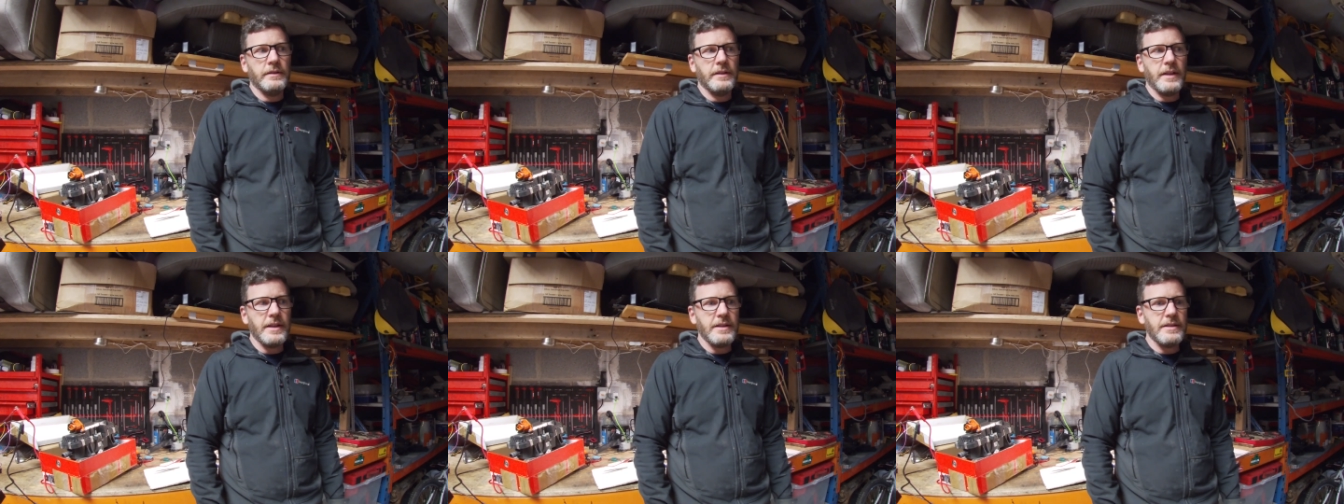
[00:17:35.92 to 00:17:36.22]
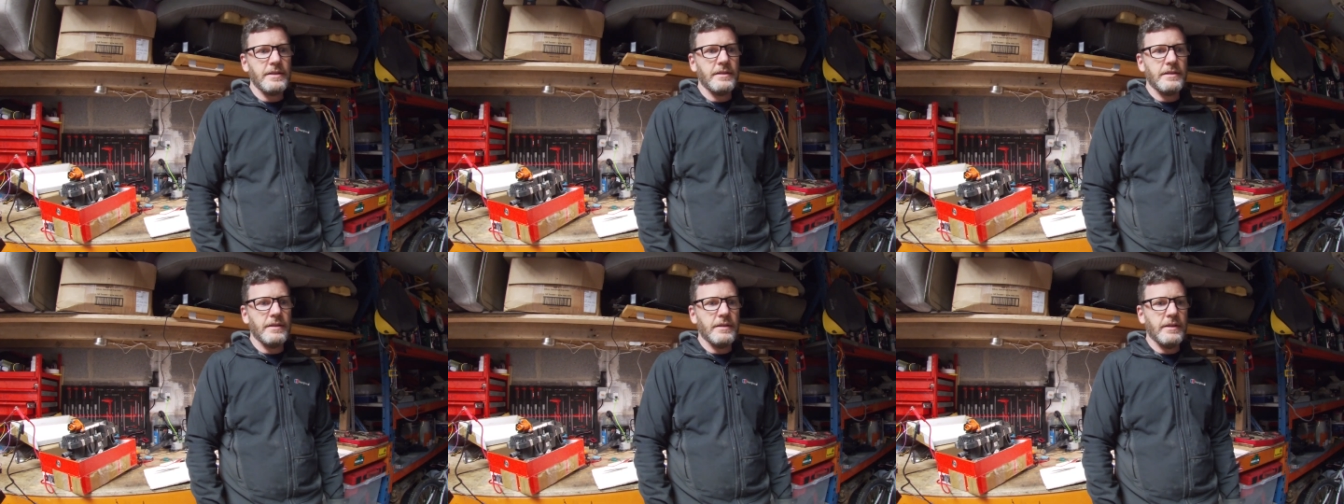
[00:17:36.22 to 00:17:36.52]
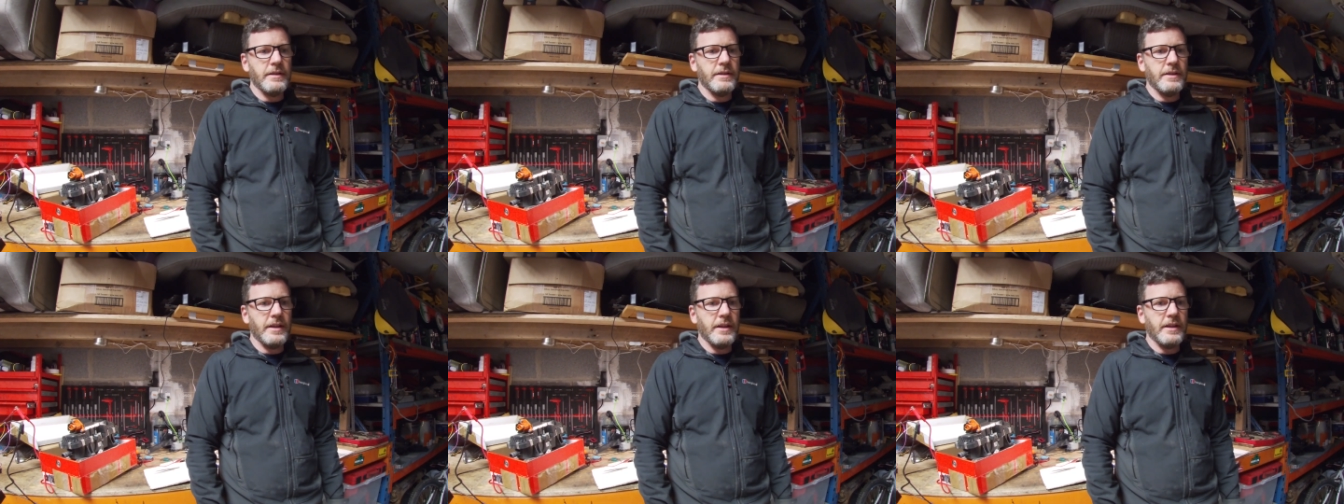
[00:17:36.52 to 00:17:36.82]
That,
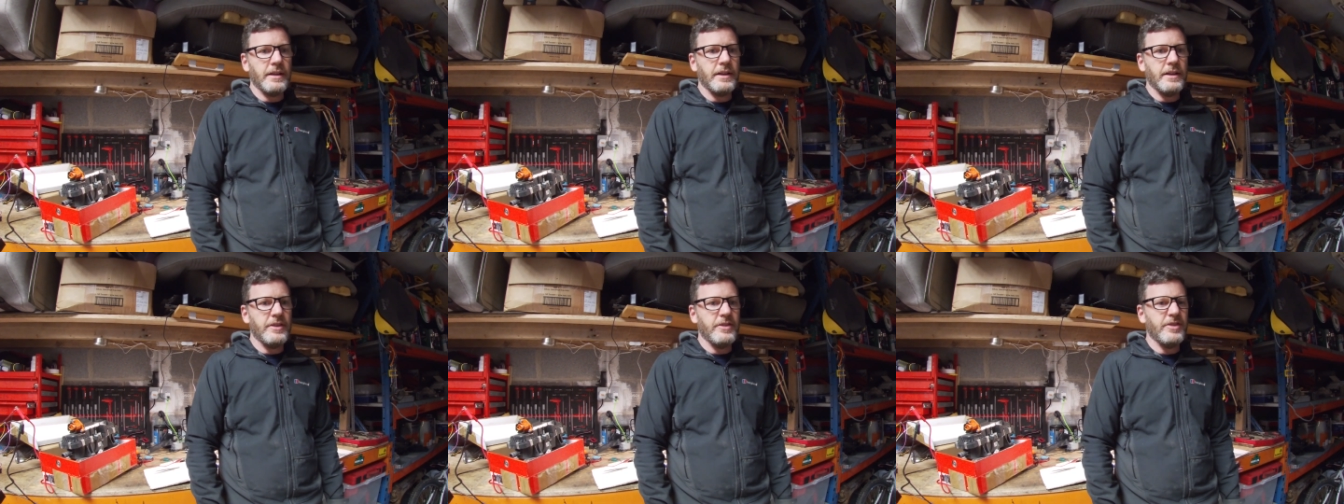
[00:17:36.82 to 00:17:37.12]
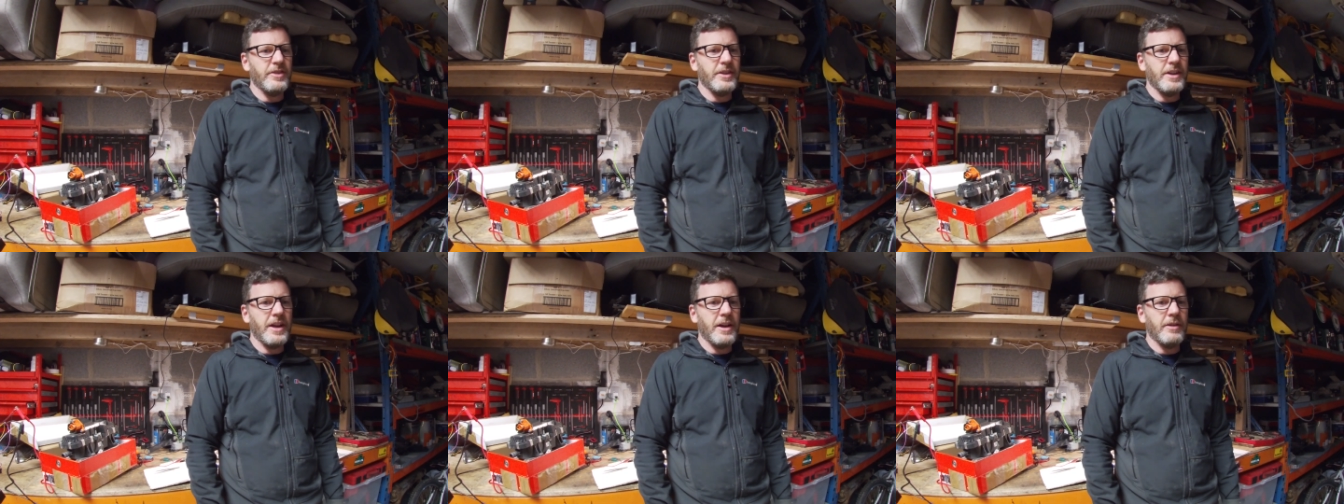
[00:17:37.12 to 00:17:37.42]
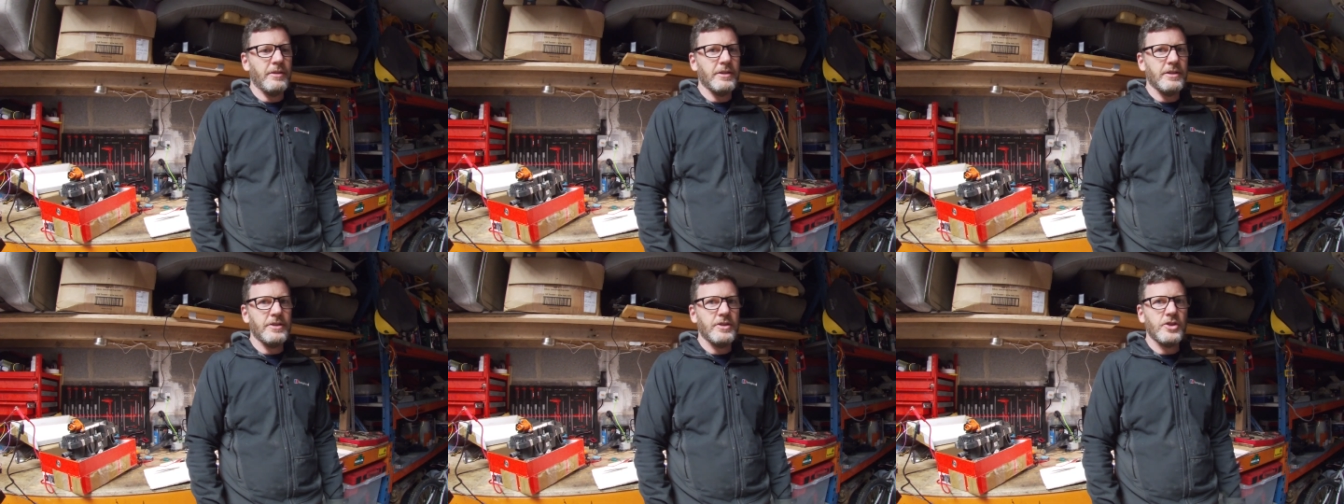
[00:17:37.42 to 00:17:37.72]
I think, is for
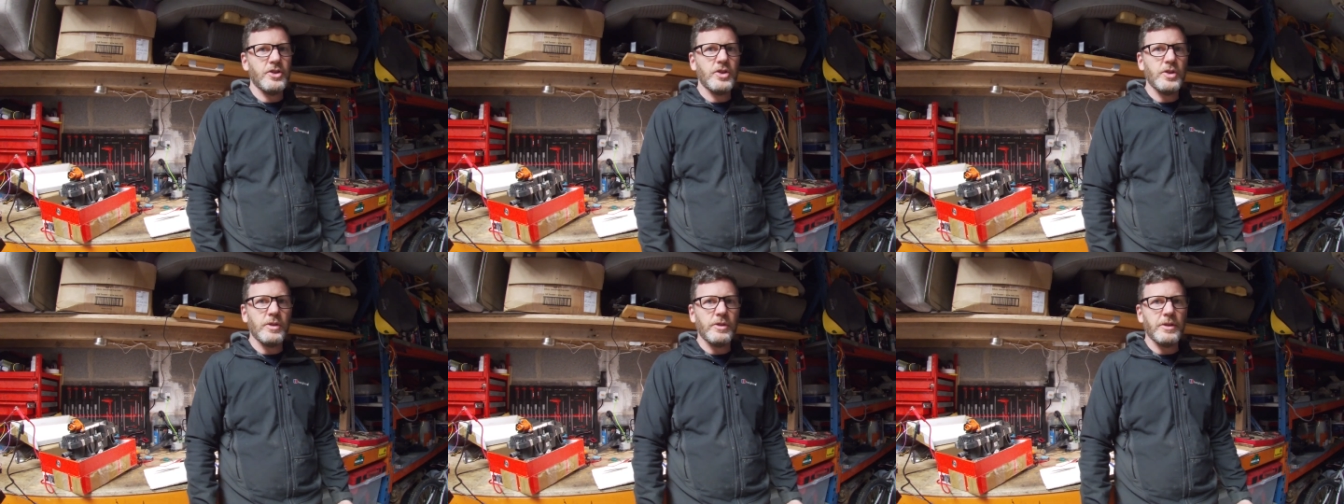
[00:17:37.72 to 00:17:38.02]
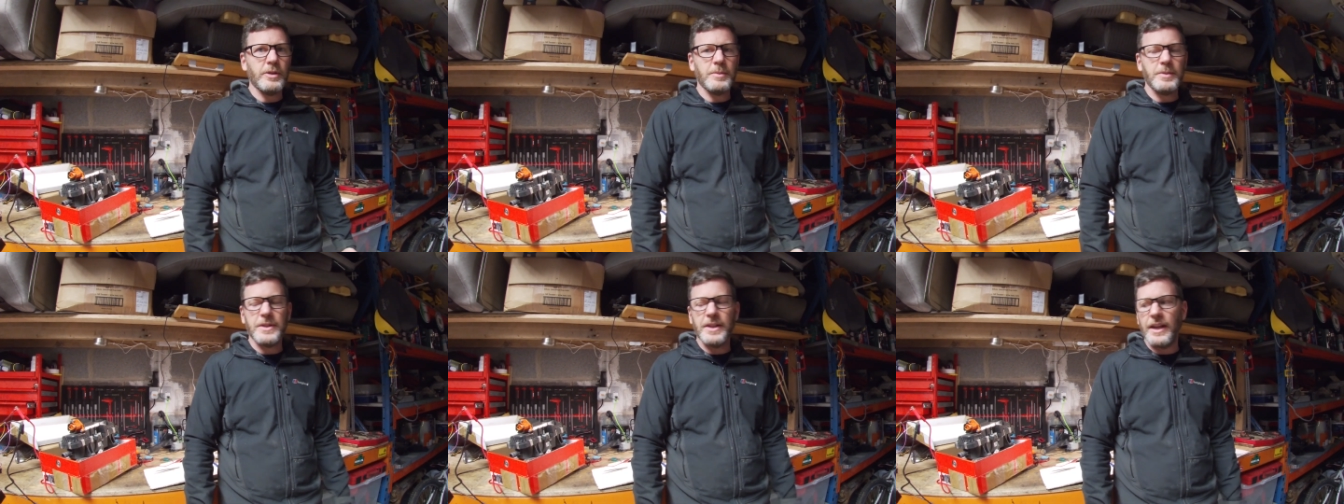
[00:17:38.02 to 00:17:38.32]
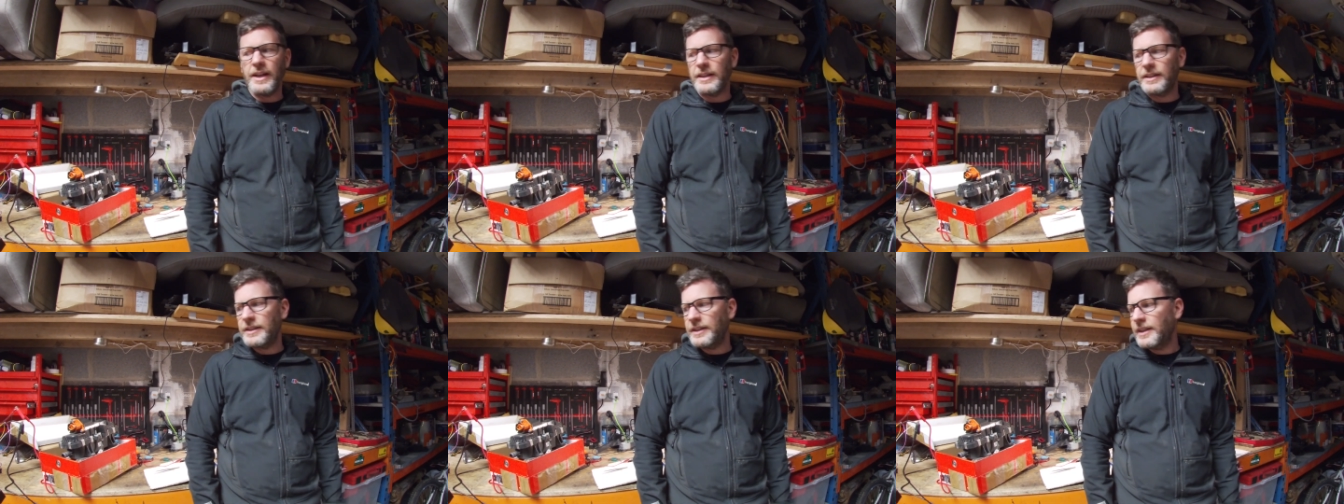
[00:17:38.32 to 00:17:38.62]
now. It's a short
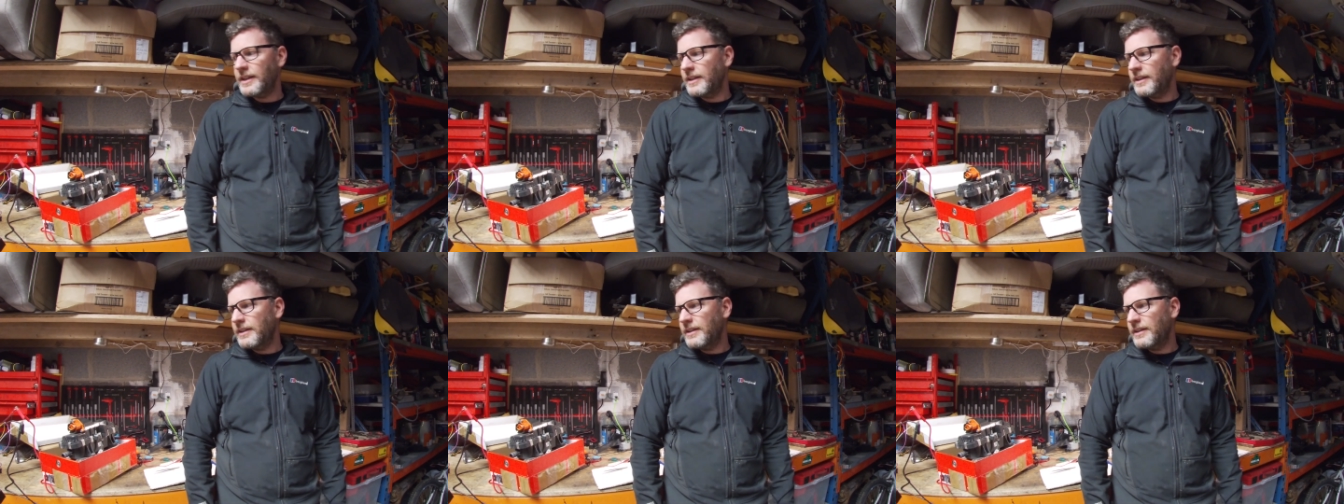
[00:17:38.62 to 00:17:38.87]
update.